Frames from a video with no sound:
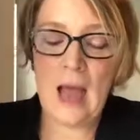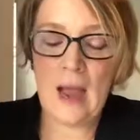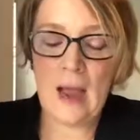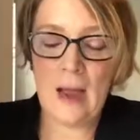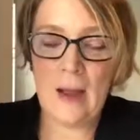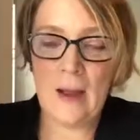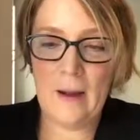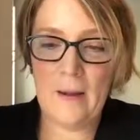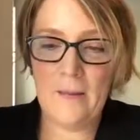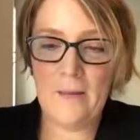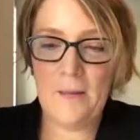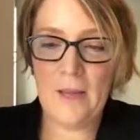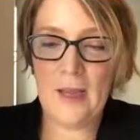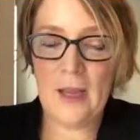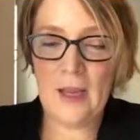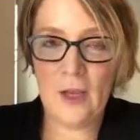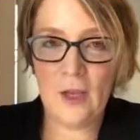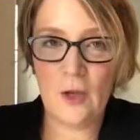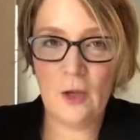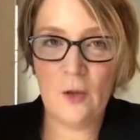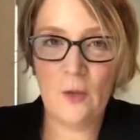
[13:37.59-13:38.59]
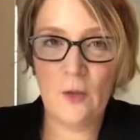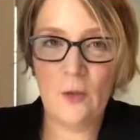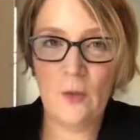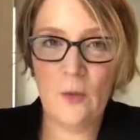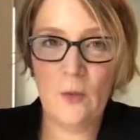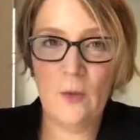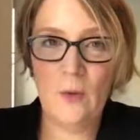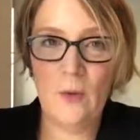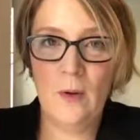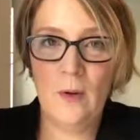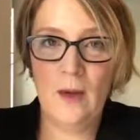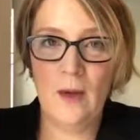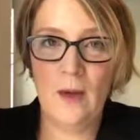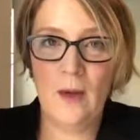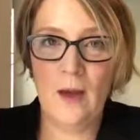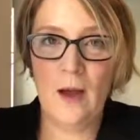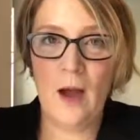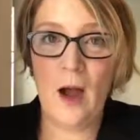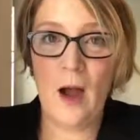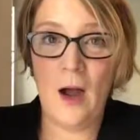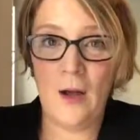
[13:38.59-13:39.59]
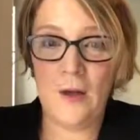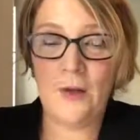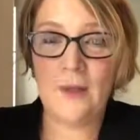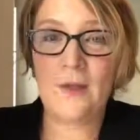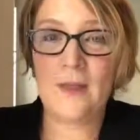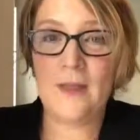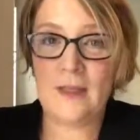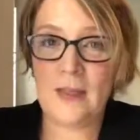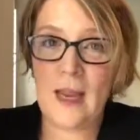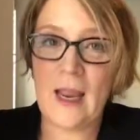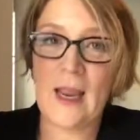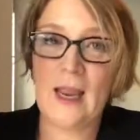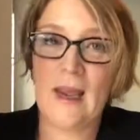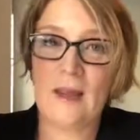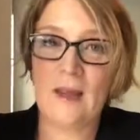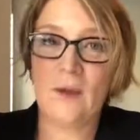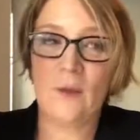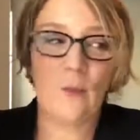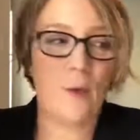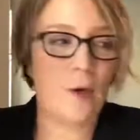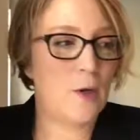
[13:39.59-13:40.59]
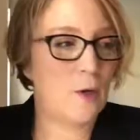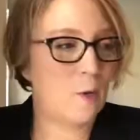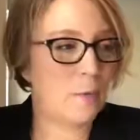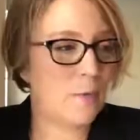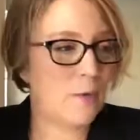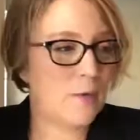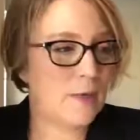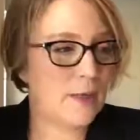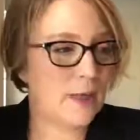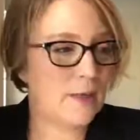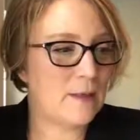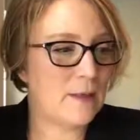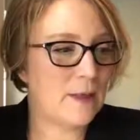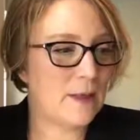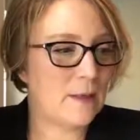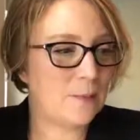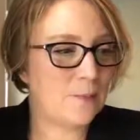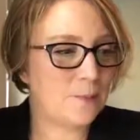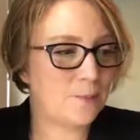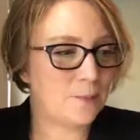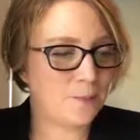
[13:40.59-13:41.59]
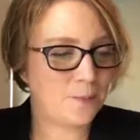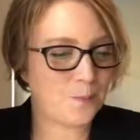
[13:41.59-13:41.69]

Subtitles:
that you understand what you're presenting.